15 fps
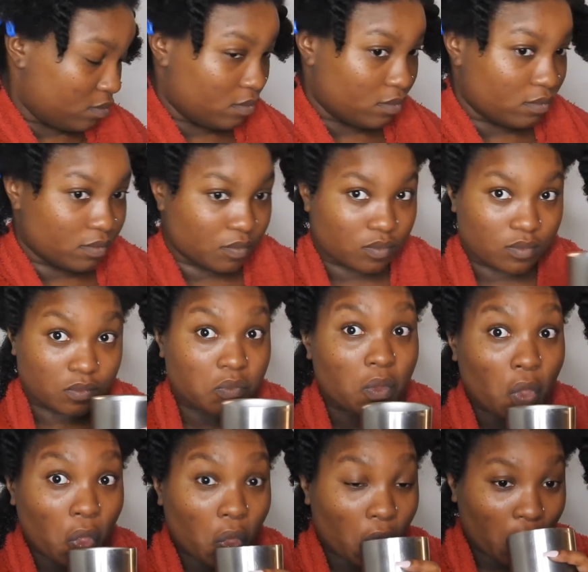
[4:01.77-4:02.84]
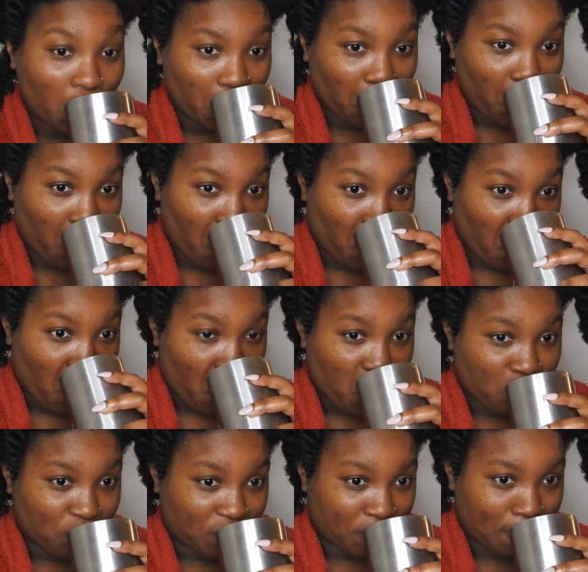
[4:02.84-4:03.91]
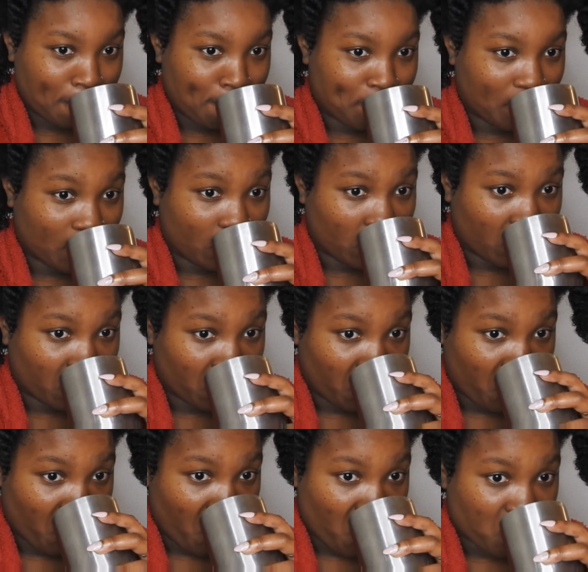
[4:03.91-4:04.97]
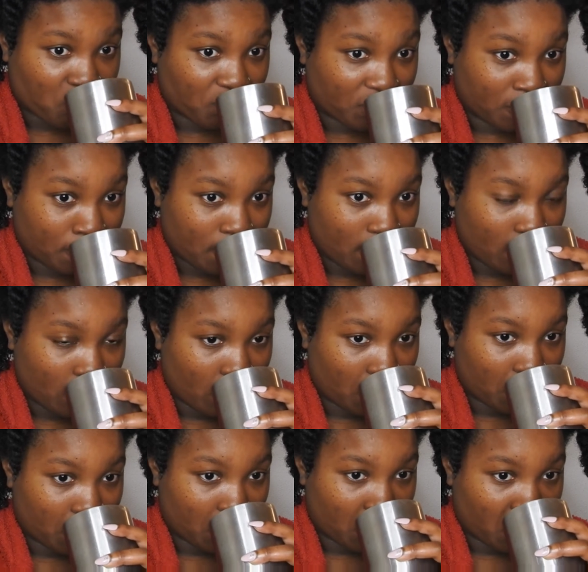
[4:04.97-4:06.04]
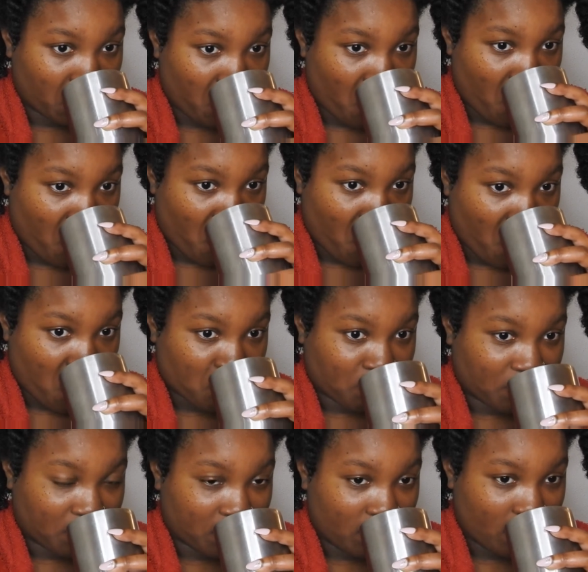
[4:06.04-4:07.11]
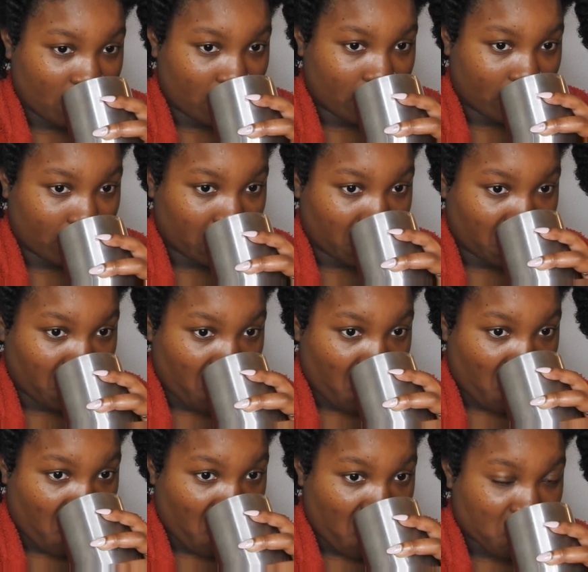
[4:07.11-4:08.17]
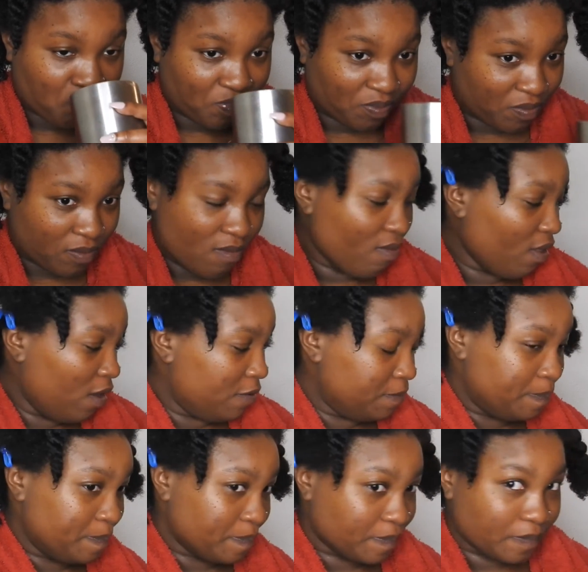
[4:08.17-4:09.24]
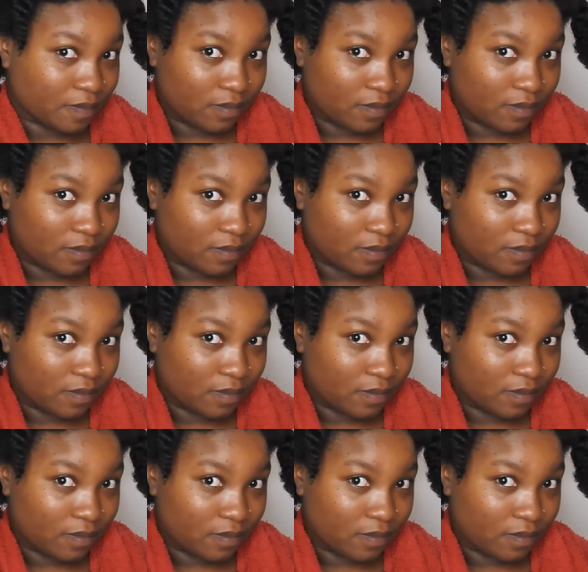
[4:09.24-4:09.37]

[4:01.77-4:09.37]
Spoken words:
And I'm about to prepare myself for this long twist that I'm about to do in my head. So let me sip my tea in peace.